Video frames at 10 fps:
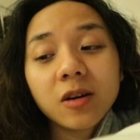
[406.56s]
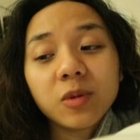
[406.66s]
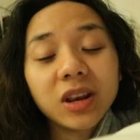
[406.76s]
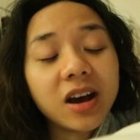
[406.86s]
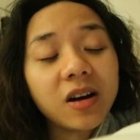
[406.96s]

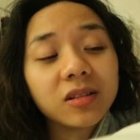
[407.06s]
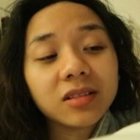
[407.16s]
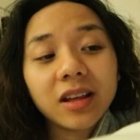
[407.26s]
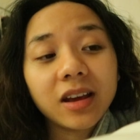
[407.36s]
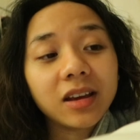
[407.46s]

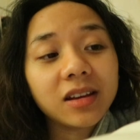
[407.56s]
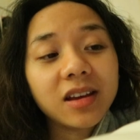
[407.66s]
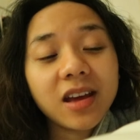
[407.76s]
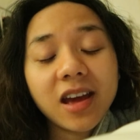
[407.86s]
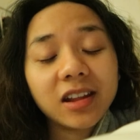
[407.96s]
without
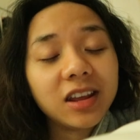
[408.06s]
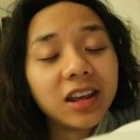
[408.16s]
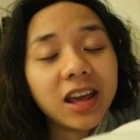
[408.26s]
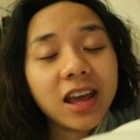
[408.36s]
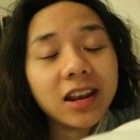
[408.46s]
like
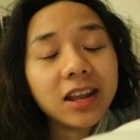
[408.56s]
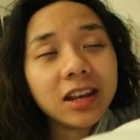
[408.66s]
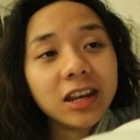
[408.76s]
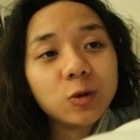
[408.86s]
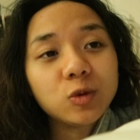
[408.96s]
adding
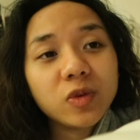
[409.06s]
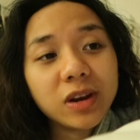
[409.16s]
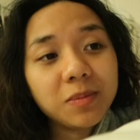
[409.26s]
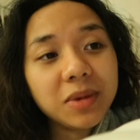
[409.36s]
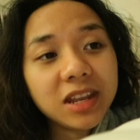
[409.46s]
any
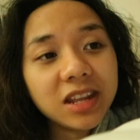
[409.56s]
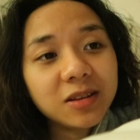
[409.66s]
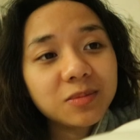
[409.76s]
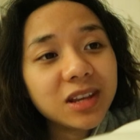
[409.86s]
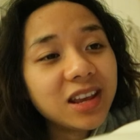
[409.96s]
nutrient
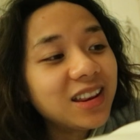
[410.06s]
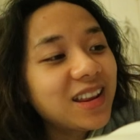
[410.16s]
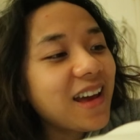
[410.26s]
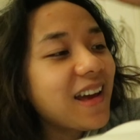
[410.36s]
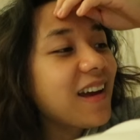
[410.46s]
mediums in
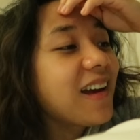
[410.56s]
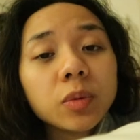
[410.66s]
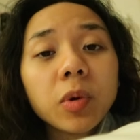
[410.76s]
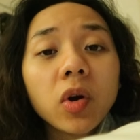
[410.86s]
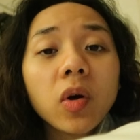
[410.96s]
there.
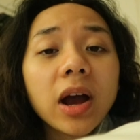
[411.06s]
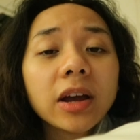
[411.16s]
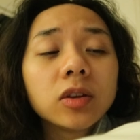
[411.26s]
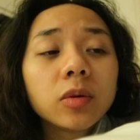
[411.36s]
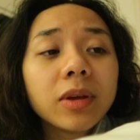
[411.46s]
Tomorrow
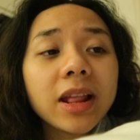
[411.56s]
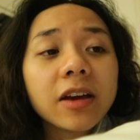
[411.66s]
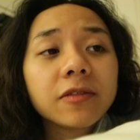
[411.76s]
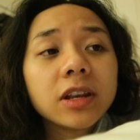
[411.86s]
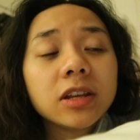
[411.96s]
I don't really
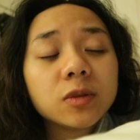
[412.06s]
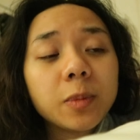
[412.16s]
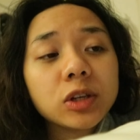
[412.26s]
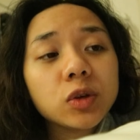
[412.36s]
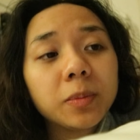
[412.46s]
have any
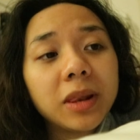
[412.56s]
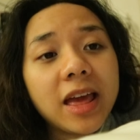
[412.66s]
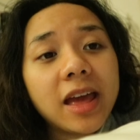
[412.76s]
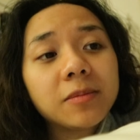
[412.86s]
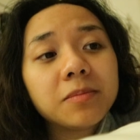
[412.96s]
special
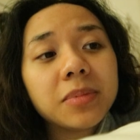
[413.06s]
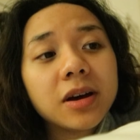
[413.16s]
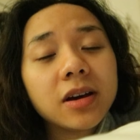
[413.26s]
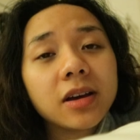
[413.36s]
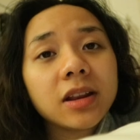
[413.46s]
plan,
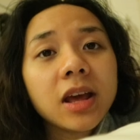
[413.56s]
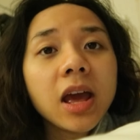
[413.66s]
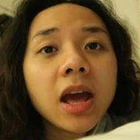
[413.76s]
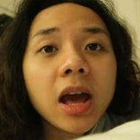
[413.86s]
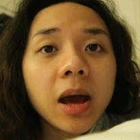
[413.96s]
but
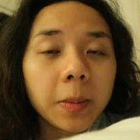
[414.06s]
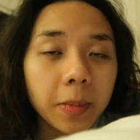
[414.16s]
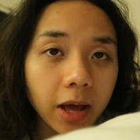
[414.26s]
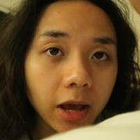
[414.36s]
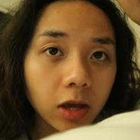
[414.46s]

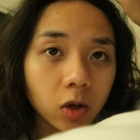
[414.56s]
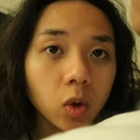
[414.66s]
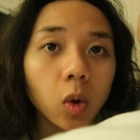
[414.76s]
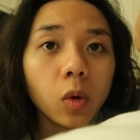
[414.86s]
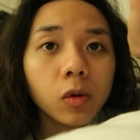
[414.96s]
my
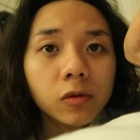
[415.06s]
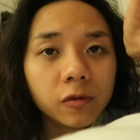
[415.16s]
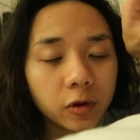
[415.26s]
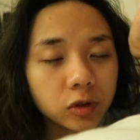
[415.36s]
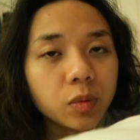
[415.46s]
goal
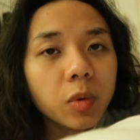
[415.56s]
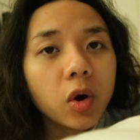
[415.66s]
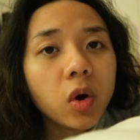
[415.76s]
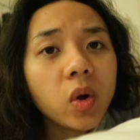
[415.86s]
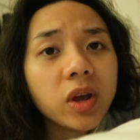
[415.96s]
for
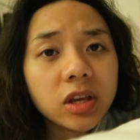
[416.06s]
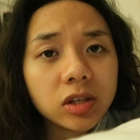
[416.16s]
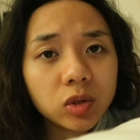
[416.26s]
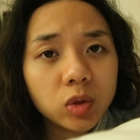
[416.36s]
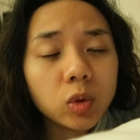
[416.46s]
tomorrow
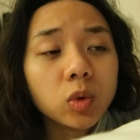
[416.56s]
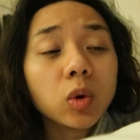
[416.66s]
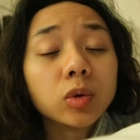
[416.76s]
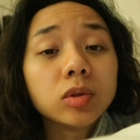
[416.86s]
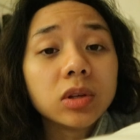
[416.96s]
is to
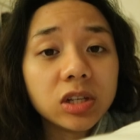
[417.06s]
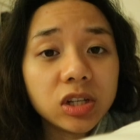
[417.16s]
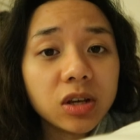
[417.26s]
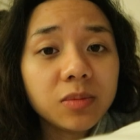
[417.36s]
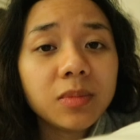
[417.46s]
go to the
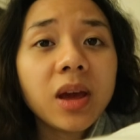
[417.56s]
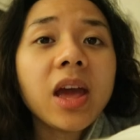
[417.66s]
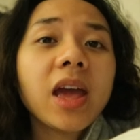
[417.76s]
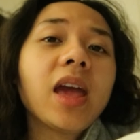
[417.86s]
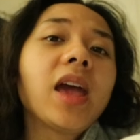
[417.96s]
gym
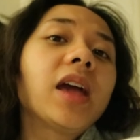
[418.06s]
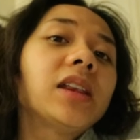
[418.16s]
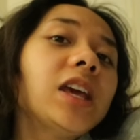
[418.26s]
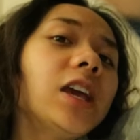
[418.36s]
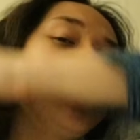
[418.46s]

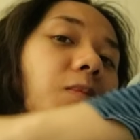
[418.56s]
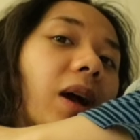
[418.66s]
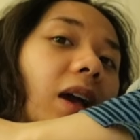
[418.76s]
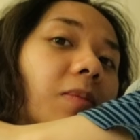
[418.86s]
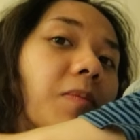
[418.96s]
and hit
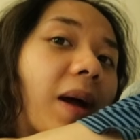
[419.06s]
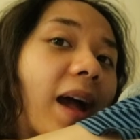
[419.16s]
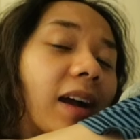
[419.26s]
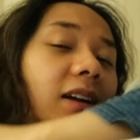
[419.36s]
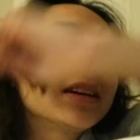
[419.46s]
my
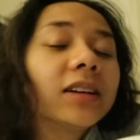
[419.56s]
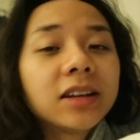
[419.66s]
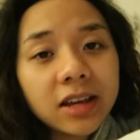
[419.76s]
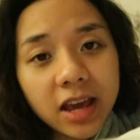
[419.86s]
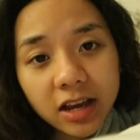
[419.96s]
back
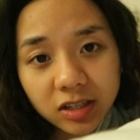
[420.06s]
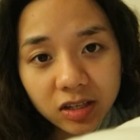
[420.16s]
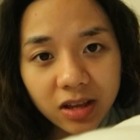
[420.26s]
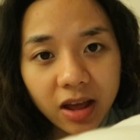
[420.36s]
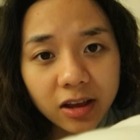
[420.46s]

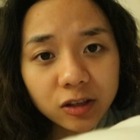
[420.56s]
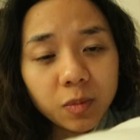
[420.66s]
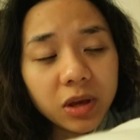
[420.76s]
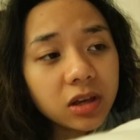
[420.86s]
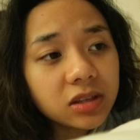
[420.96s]

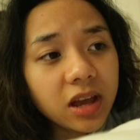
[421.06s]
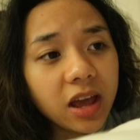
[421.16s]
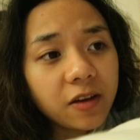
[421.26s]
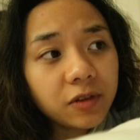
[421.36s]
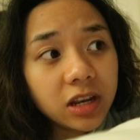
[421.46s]
exercise, because I
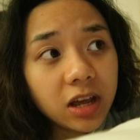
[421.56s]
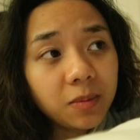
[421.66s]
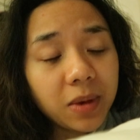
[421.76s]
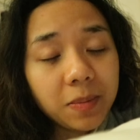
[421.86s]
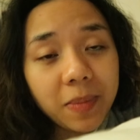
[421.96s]
haven't
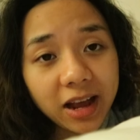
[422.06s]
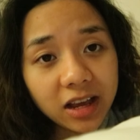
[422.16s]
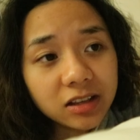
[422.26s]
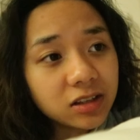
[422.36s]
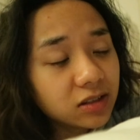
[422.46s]
done my back
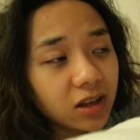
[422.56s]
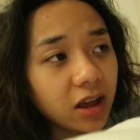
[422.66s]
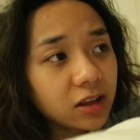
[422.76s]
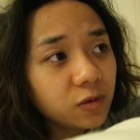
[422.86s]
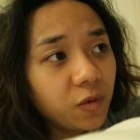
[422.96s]

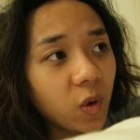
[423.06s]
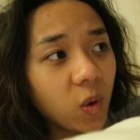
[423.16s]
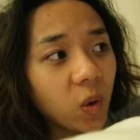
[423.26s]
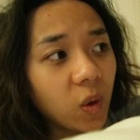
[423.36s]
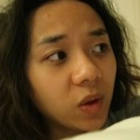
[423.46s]
exercise
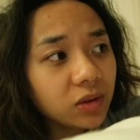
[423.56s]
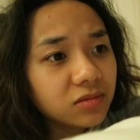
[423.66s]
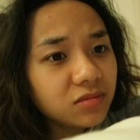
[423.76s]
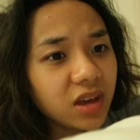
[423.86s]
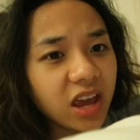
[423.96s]
for
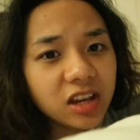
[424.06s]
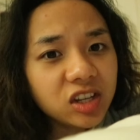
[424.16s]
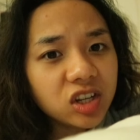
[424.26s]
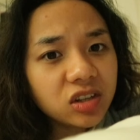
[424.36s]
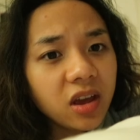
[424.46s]

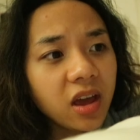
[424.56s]
ages.